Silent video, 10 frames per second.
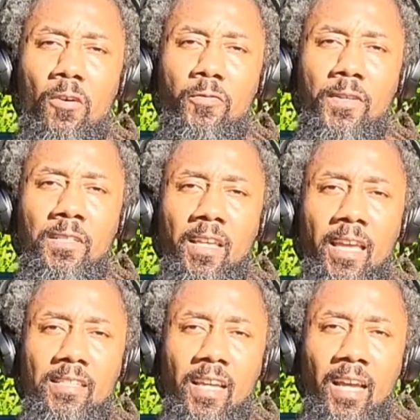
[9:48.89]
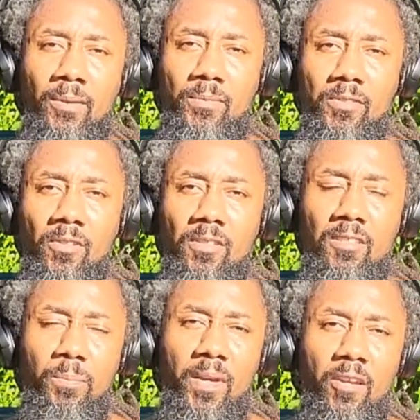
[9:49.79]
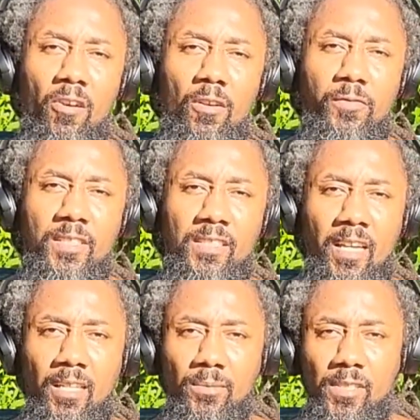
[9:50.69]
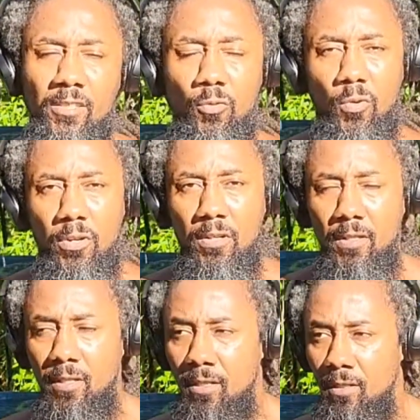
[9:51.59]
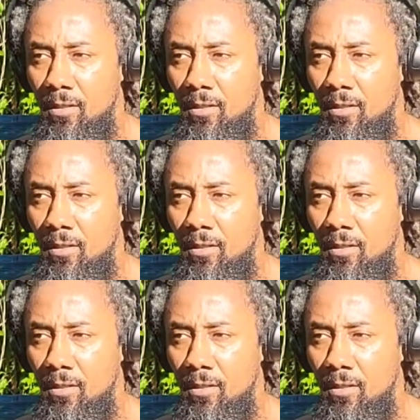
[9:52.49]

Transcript: off at times or look better off at times in the world.